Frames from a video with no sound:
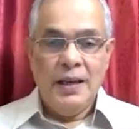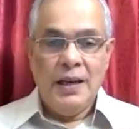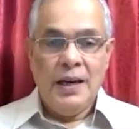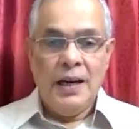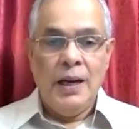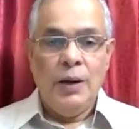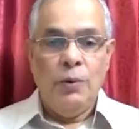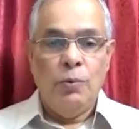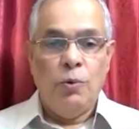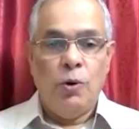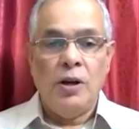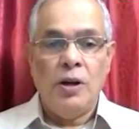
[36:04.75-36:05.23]

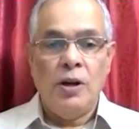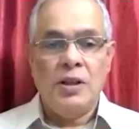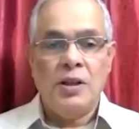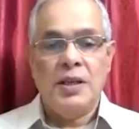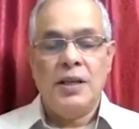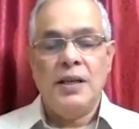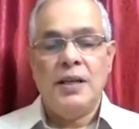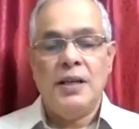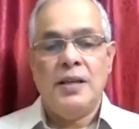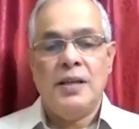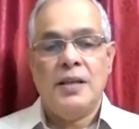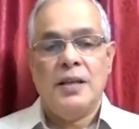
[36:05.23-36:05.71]
I
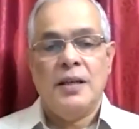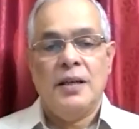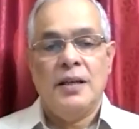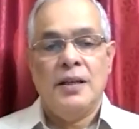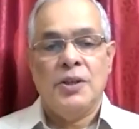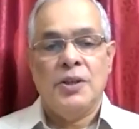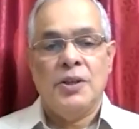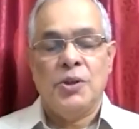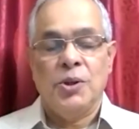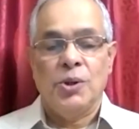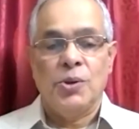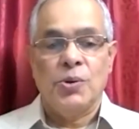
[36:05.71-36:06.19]
wanted
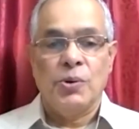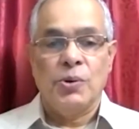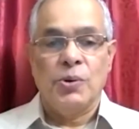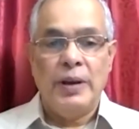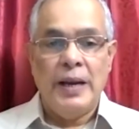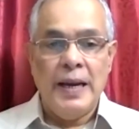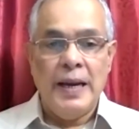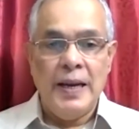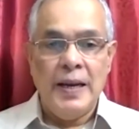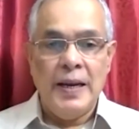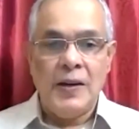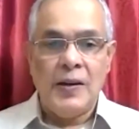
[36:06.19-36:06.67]
to
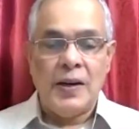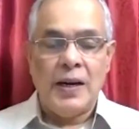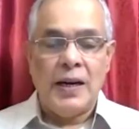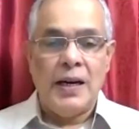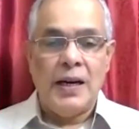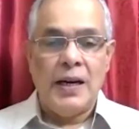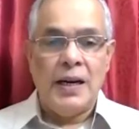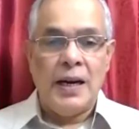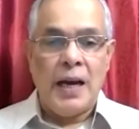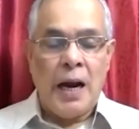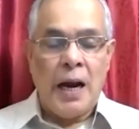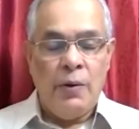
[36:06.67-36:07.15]
create
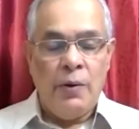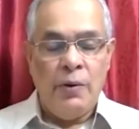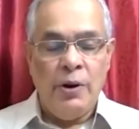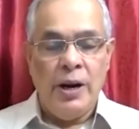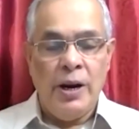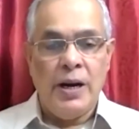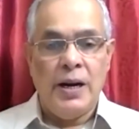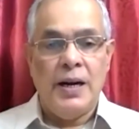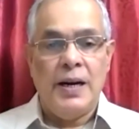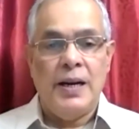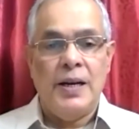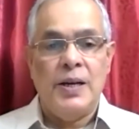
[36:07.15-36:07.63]
an
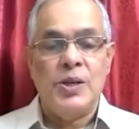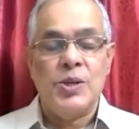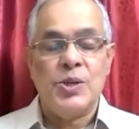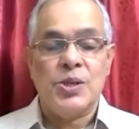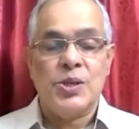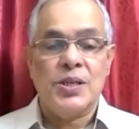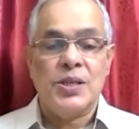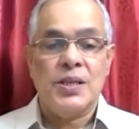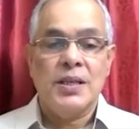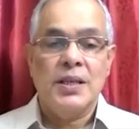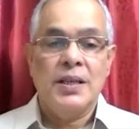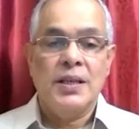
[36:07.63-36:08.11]

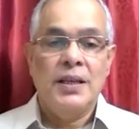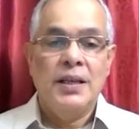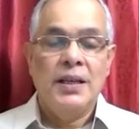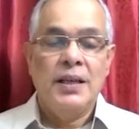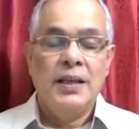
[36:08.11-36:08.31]
awareness